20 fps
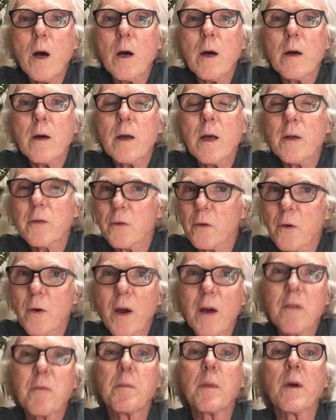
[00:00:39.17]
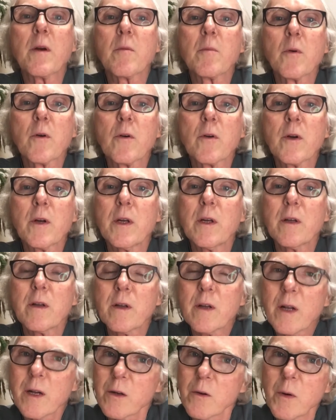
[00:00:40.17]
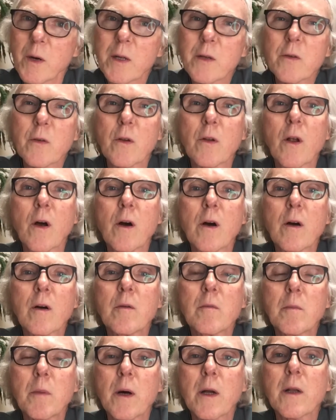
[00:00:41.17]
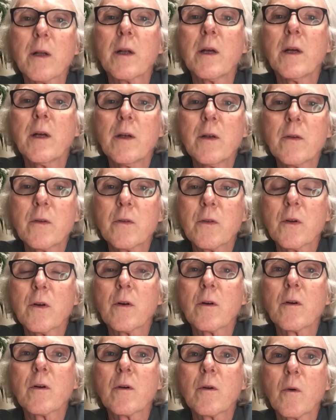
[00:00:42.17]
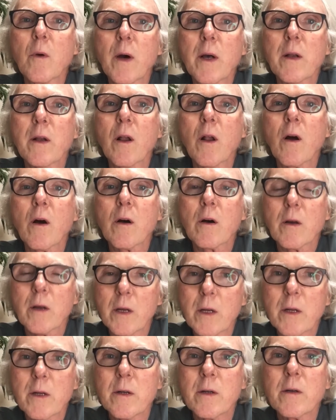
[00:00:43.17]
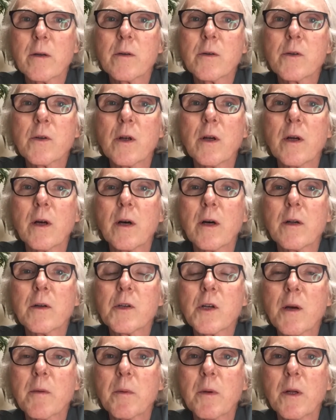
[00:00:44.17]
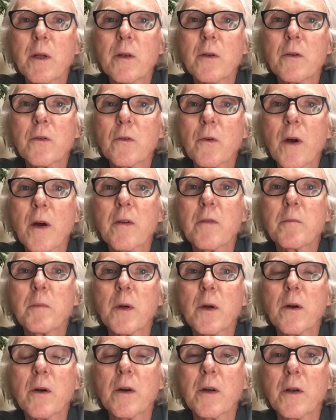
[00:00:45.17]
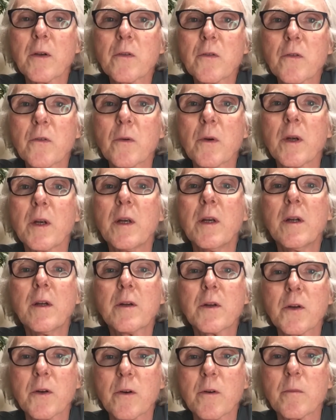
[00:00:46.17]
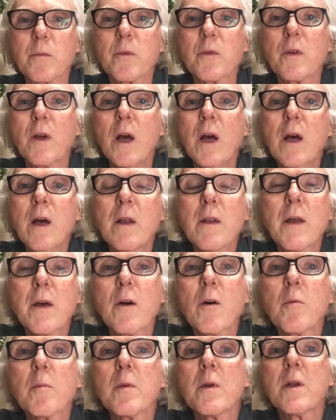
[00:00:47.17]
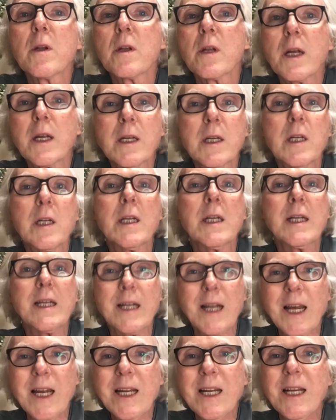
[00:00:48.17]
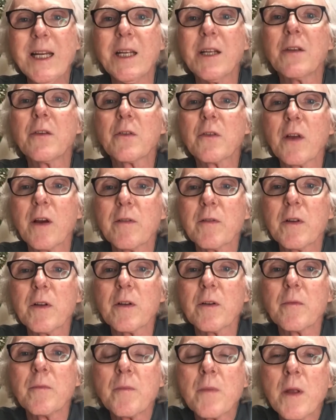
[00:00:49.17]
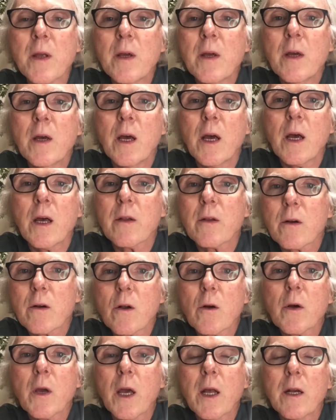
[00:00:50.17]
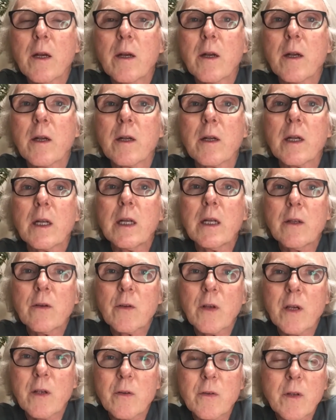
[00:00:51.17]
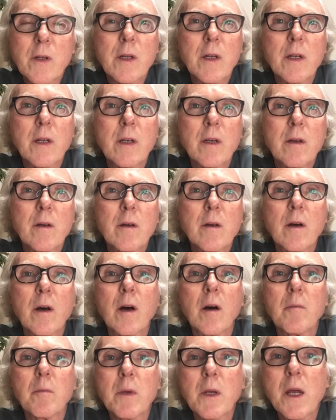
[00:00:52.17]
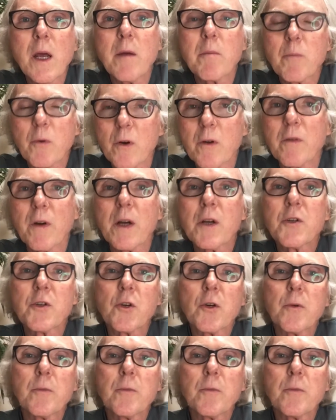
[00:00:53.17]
As a craft beer brewery, not quite so long, but still quite long in Japanese craft beer history terms. They opened in 1997, and they're located in Ise City, Mie Prefecture.